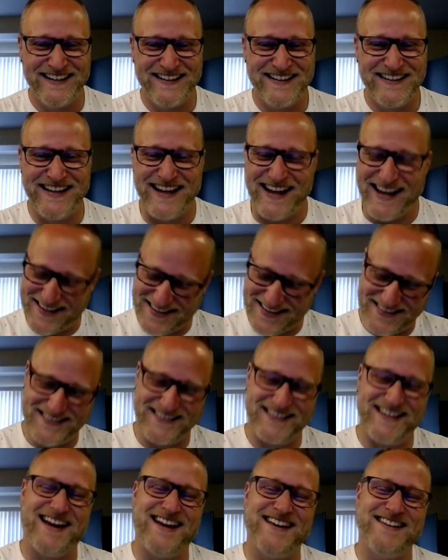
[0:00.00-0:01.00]
Yes.
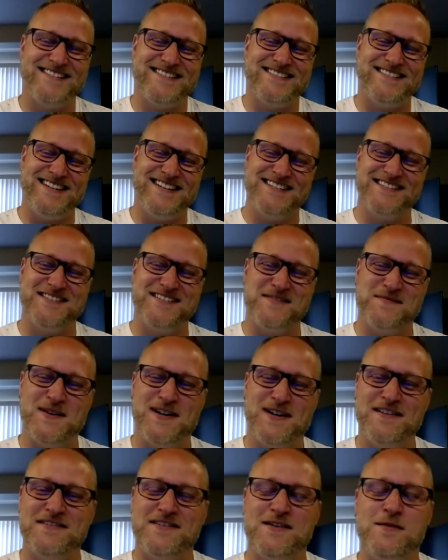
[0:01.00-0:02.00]

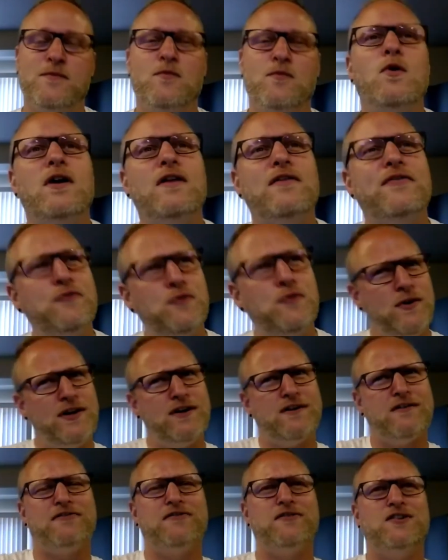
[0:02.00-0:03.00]
Awesome. Well, through
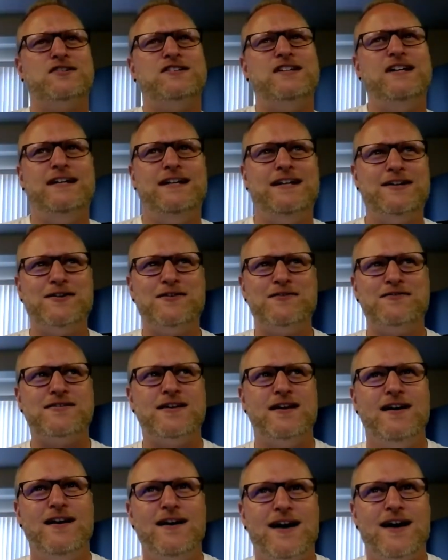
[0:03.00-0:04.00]
your 13 years,
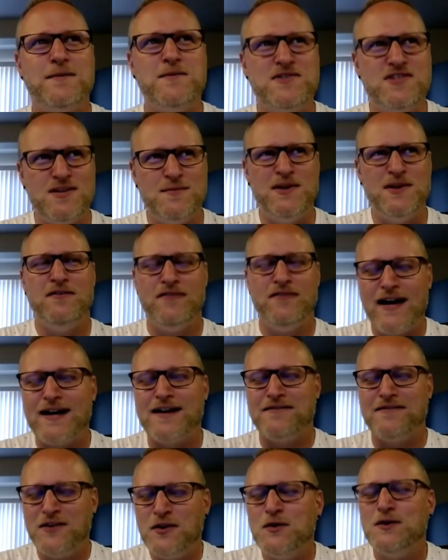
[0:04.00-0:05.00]
I'm assuming you've had a
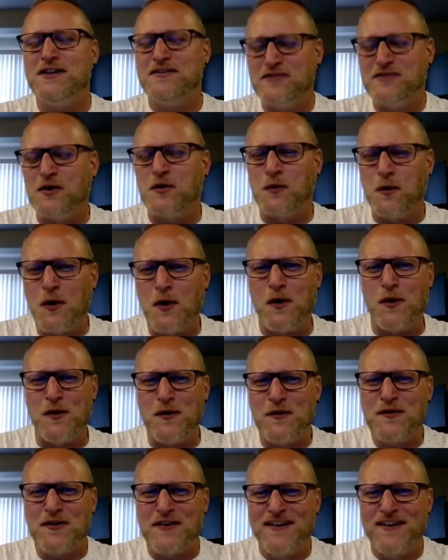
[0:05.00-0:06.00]
few different
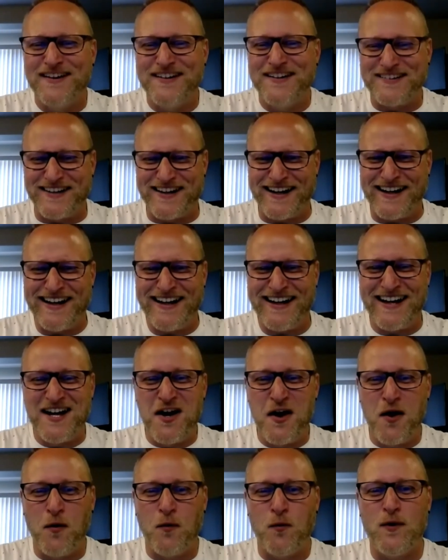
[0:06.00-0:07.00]
roles, right?
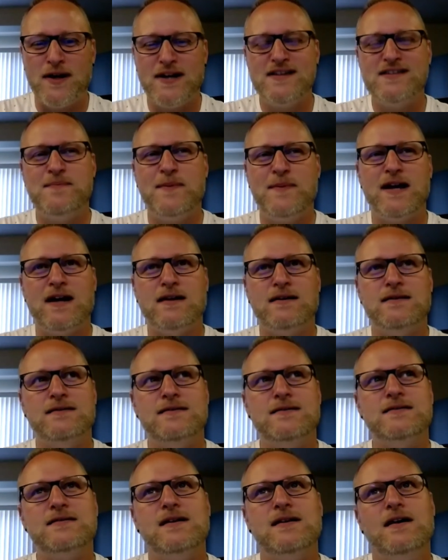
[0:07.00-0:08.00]
What has been
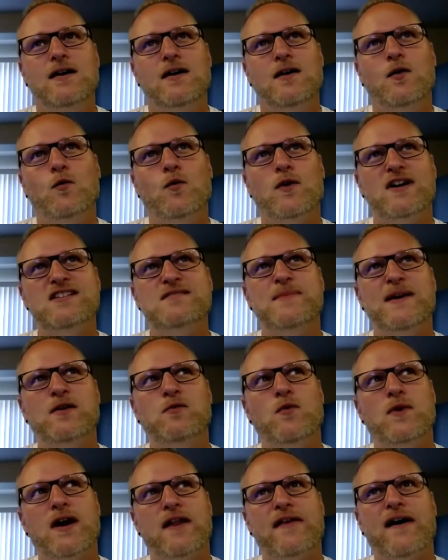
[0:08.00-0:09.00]

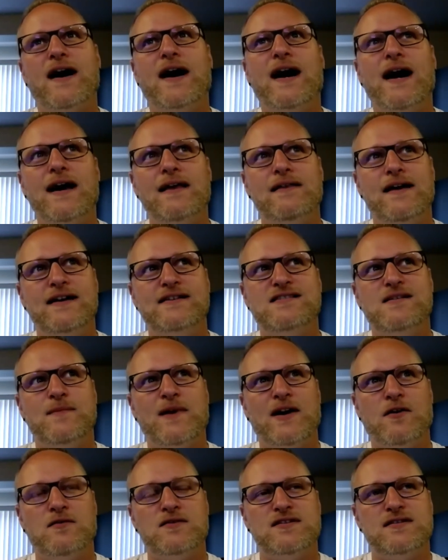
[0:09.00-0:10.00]
one of the highlights
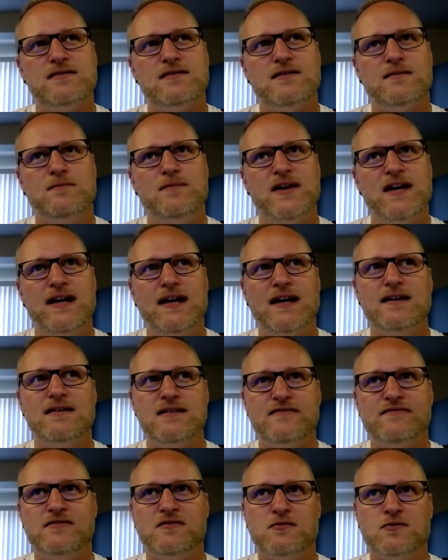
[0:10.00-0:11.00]
about being in
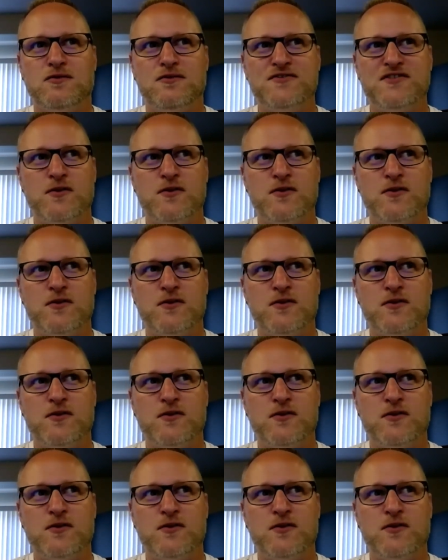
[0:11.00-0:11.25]
different roles, or